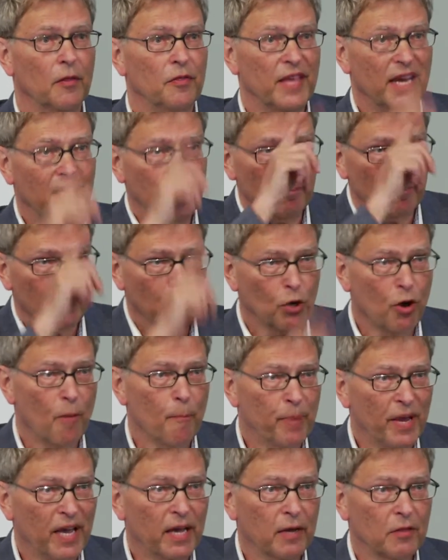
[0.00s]
Then
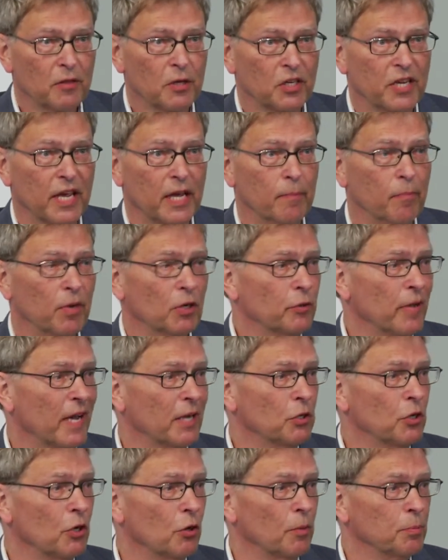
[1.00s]
compare the table to
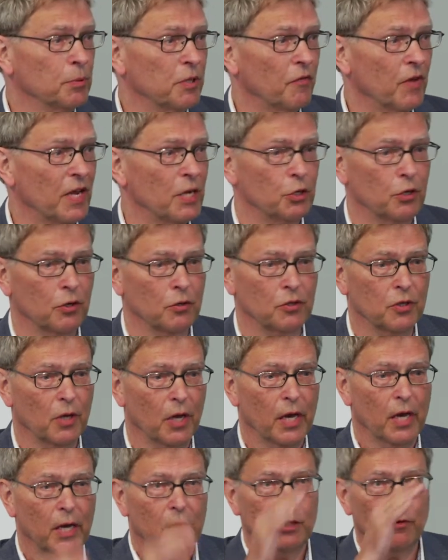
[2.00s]
actual observations.
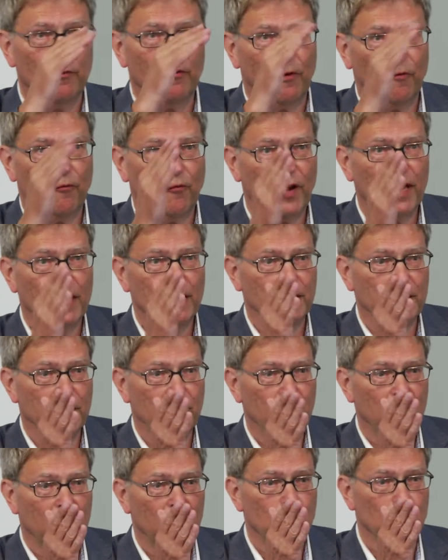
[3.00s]
You will find
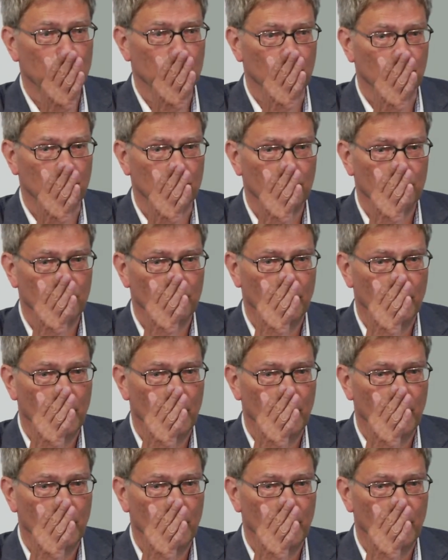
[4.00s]
deviations.